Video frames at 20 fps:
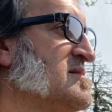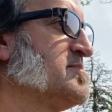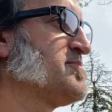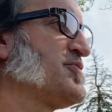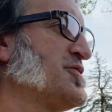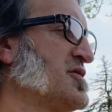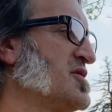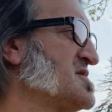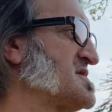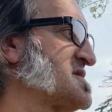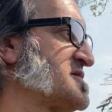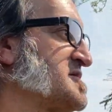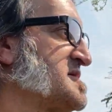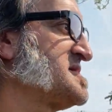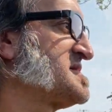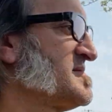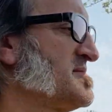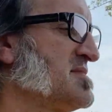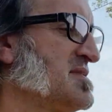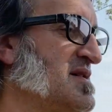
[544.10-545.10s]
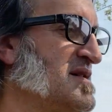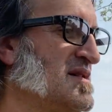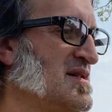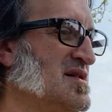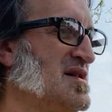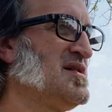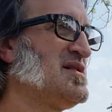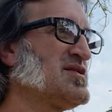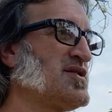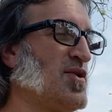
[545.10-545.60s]
producers.
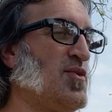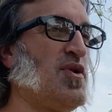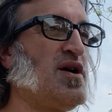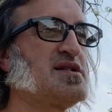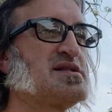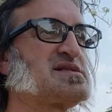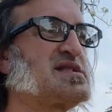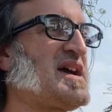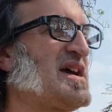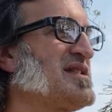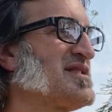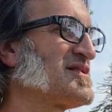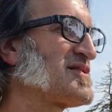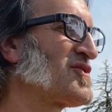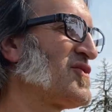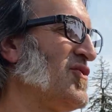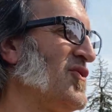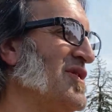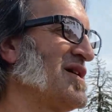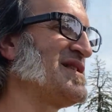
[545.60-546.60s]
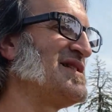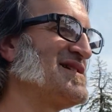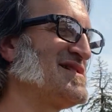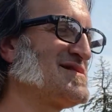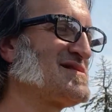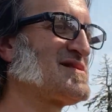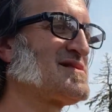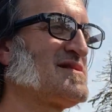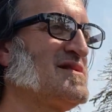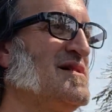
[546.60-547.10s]
The one side of the coin
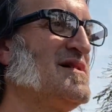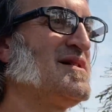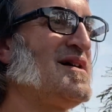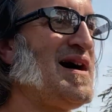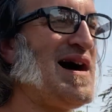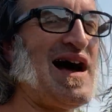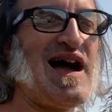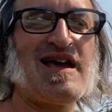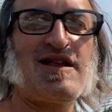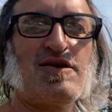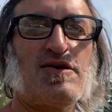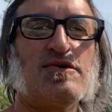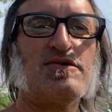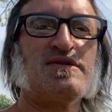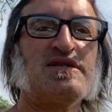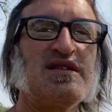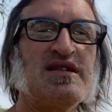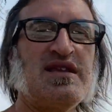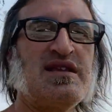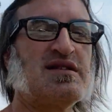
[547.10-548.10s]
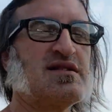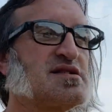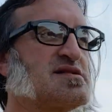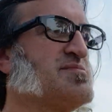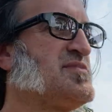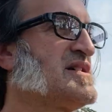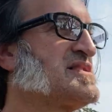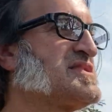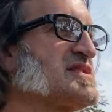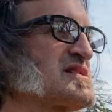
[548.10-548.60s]
is I don't need as
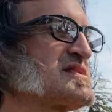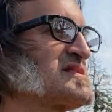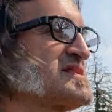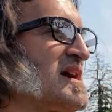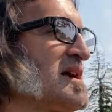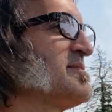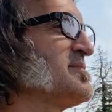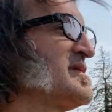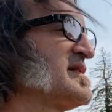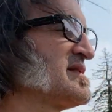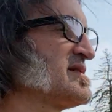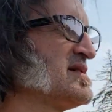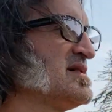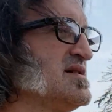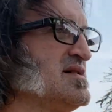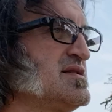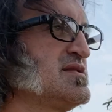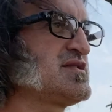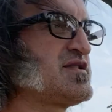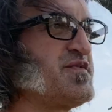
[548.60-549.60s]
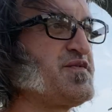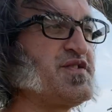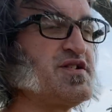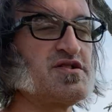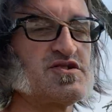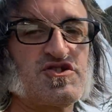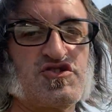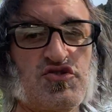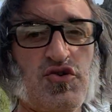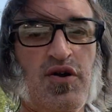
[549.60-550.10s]
much excitement to
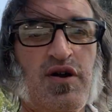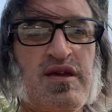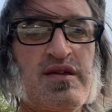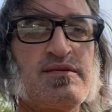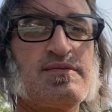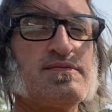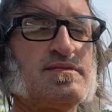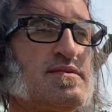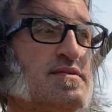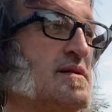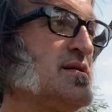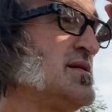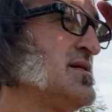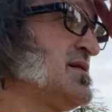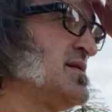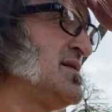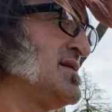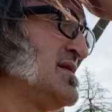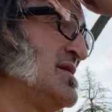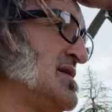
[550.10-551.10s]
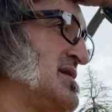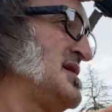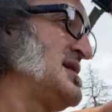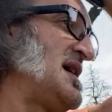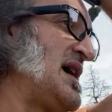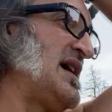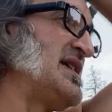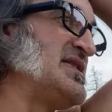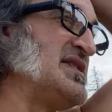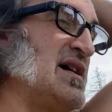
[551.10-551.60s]
feel joy.
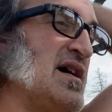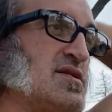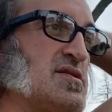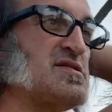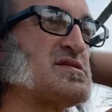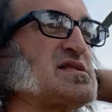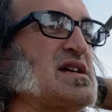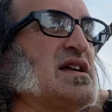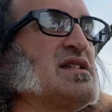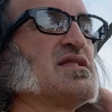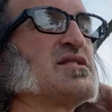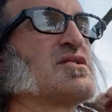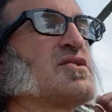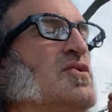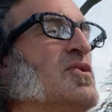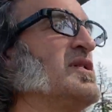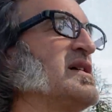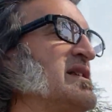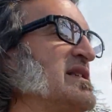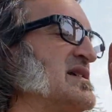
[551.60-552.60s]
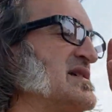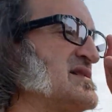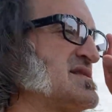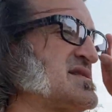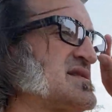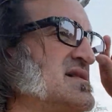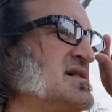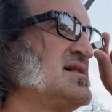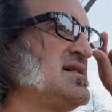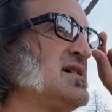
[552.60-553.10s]
And the other side of the coin is
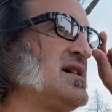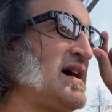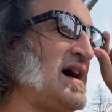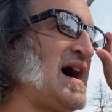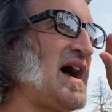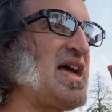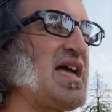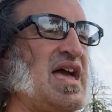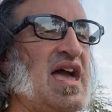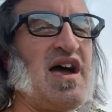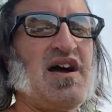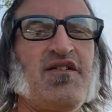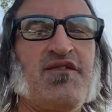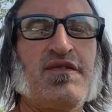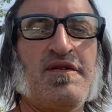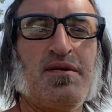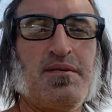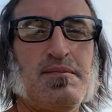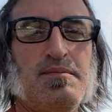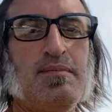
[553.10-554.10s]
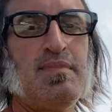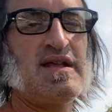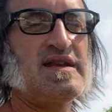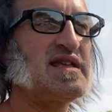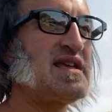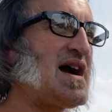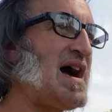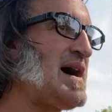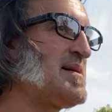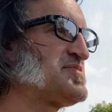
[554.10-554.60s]
I have
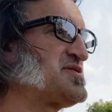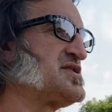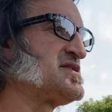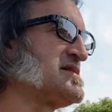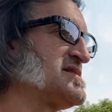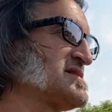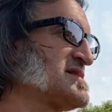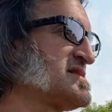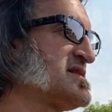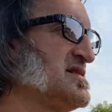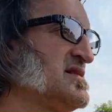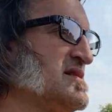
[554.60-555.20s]
many options